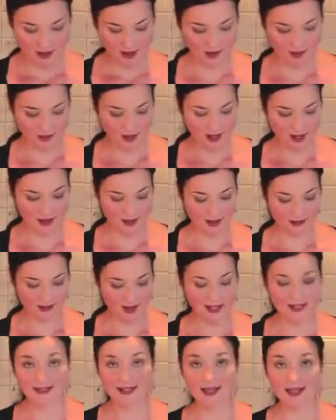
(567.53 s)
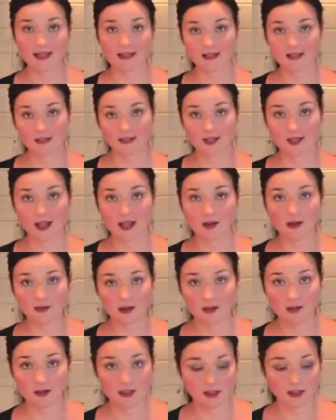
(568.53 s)
All right, and that's it. So now
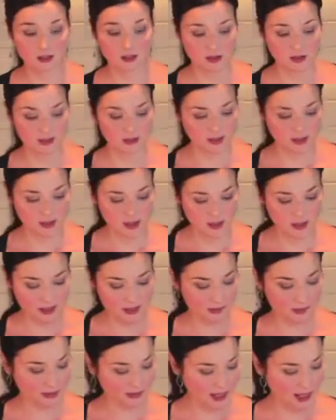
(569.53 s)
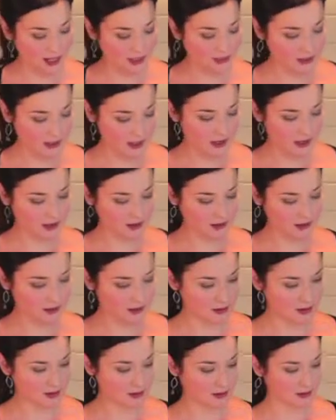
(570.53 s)
what I'm going to do is blend it
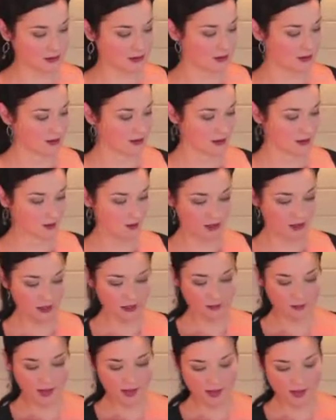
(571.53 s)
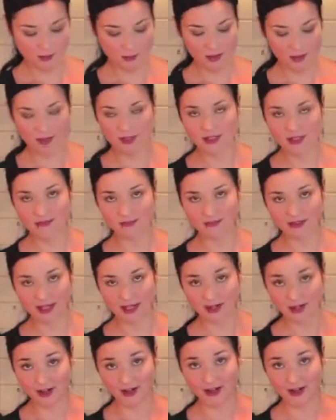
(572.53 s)
with my immersion
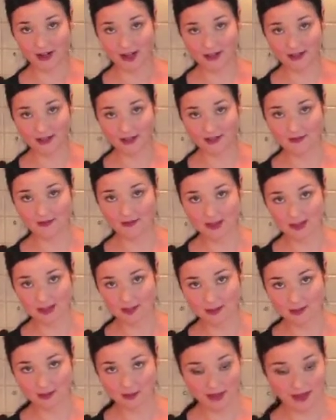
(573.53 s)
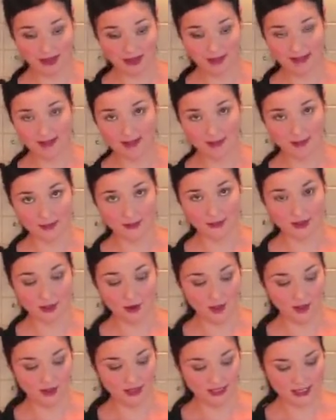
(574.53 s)
blender. I love this appliance and use it
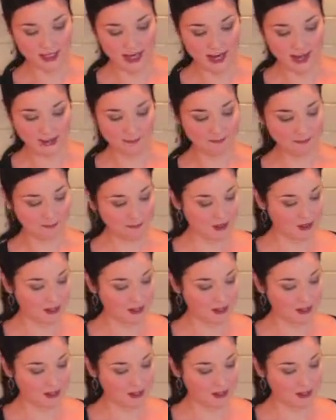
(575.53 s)
all the time.